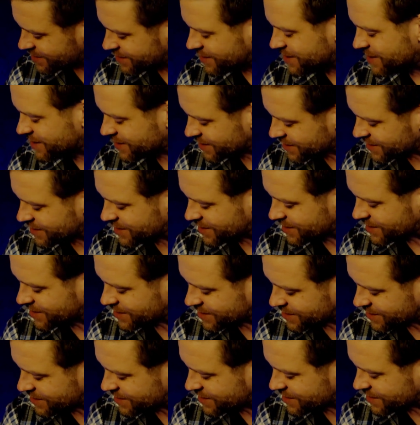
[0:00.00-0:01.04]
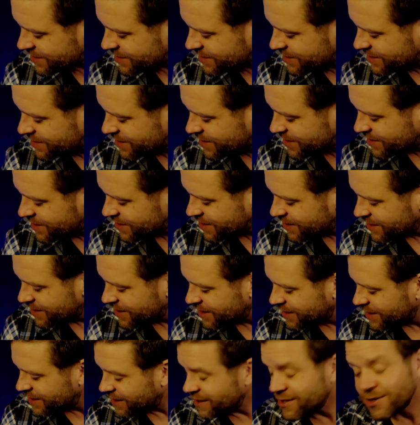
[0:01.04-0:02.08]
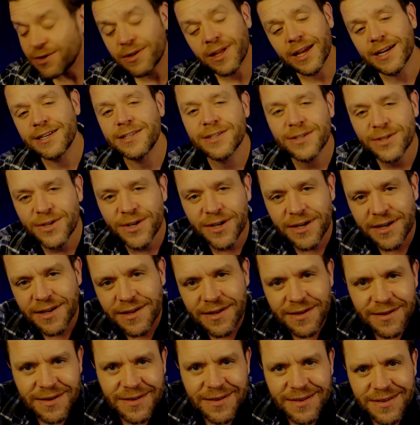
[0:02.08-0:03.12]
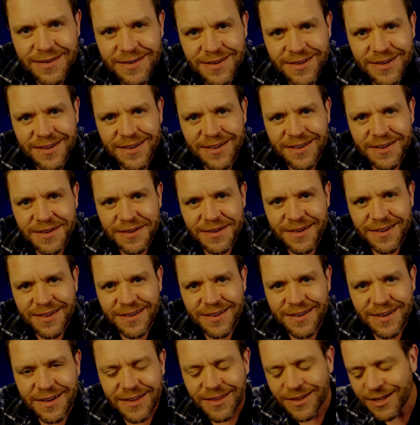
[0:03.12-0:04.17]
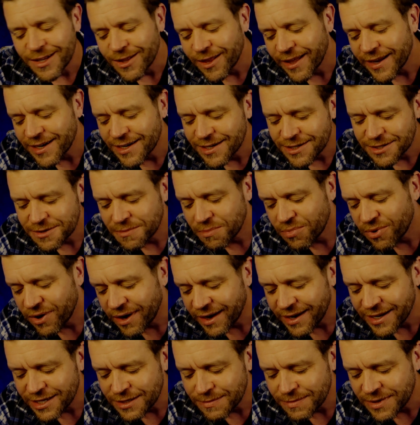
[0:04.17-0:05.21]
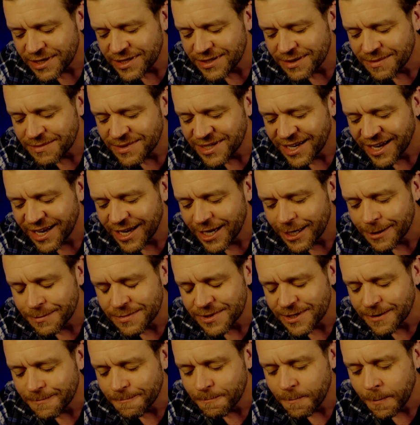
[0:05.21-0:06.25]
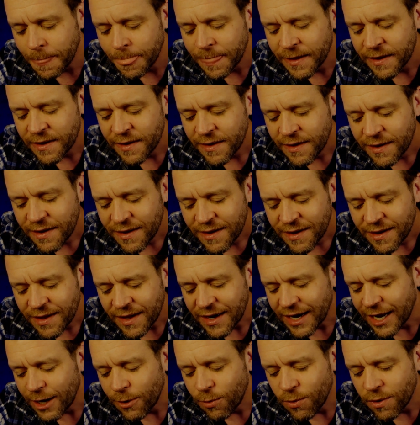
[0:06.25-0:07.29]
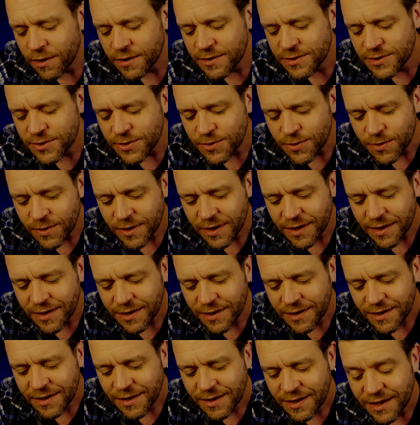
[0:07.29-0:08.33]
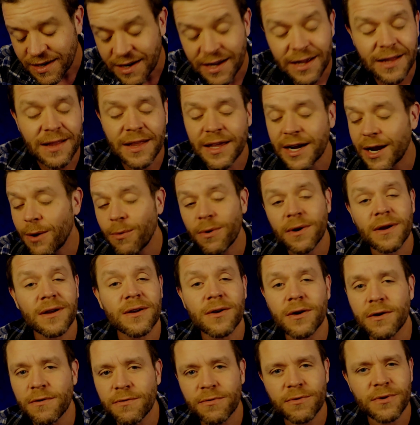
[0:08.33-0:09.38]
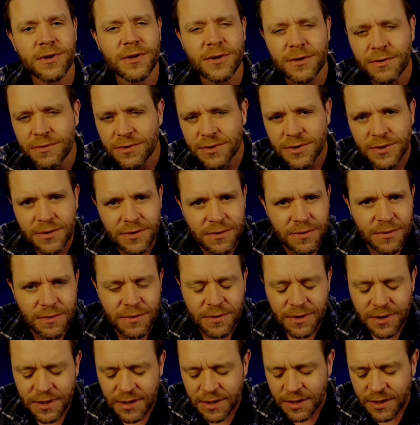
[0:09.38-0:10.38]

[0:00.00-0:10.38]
that you like to cook, and that you like to surprise me sometimes, and I want to, And I want to cook for you too,